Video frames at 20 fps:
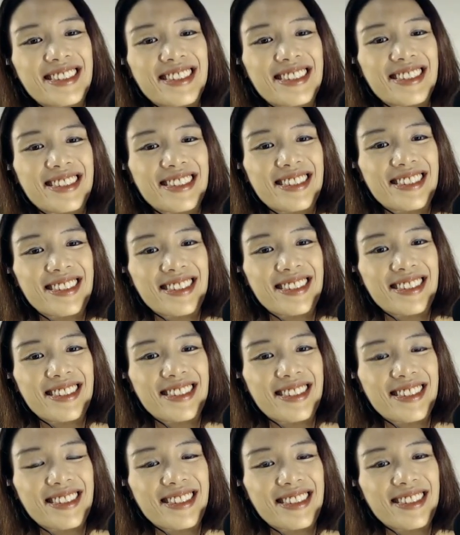
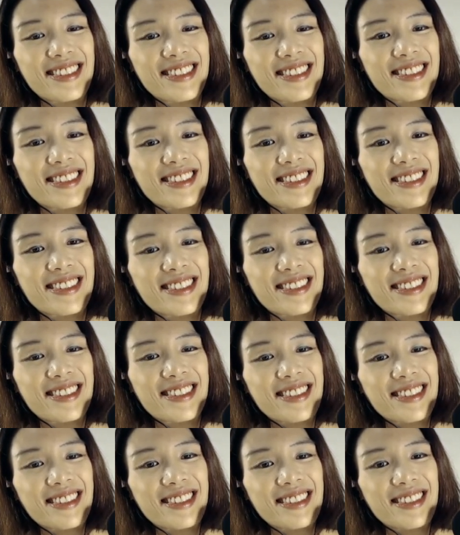
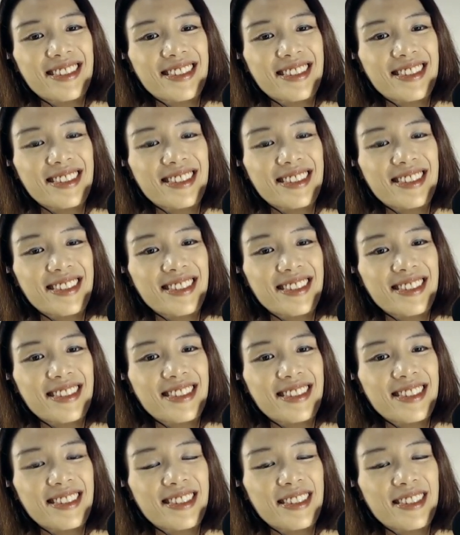
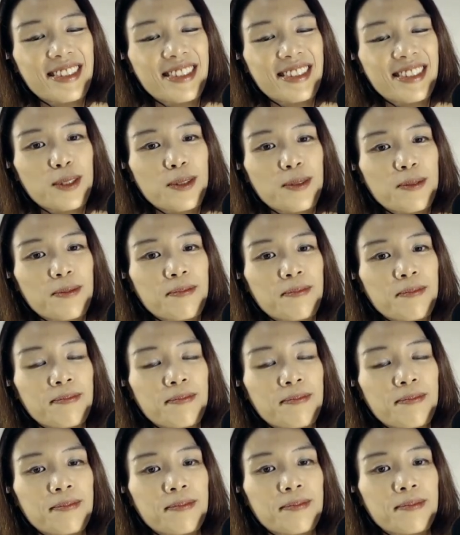
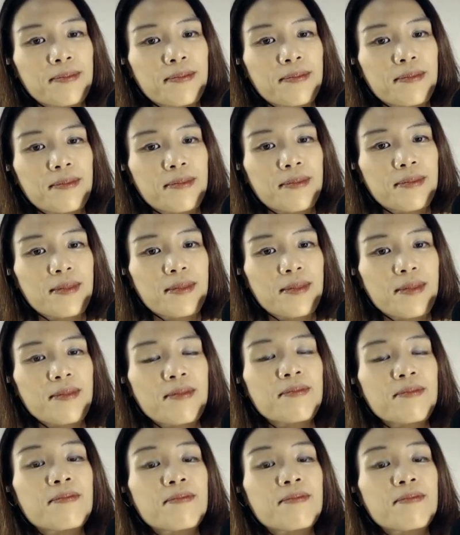The person shown says nothing.